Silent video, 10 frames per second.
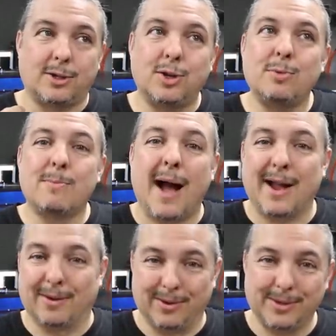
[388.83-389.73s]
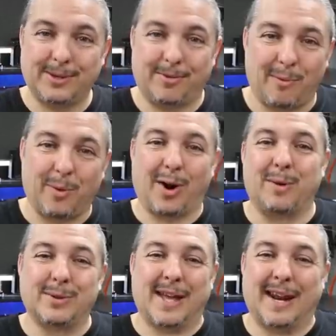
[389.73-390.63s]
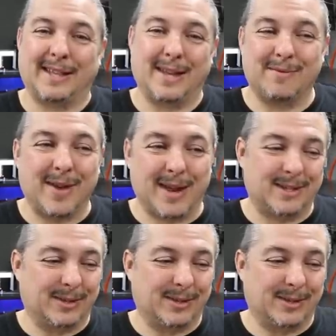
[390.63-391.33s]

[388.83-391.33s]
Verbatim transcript: two miles from where I was at at the event.